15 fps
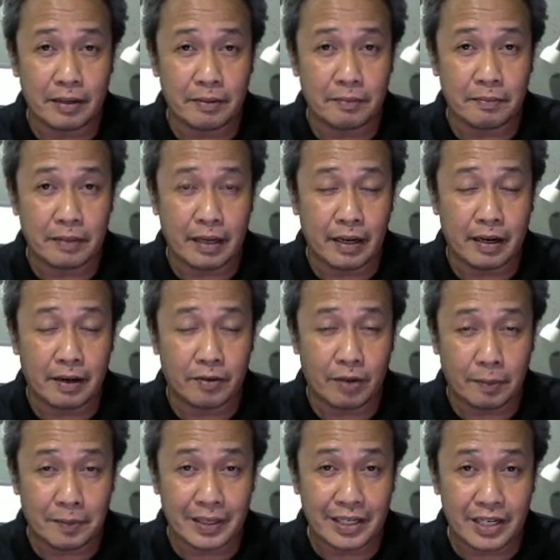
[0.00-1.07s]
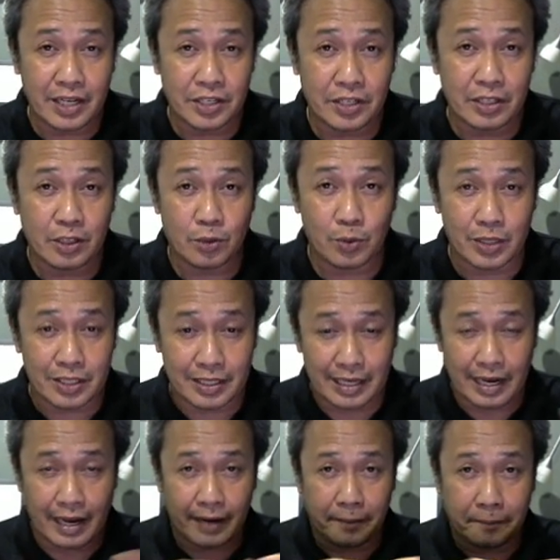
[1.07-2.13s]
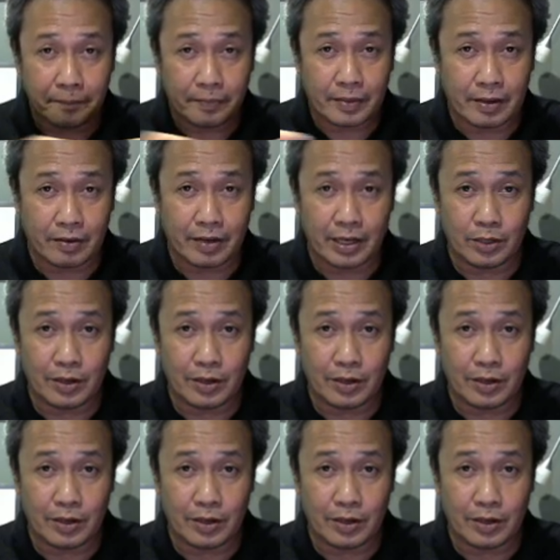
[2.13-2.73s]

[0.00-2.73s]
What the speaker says: in replication towards the end, right?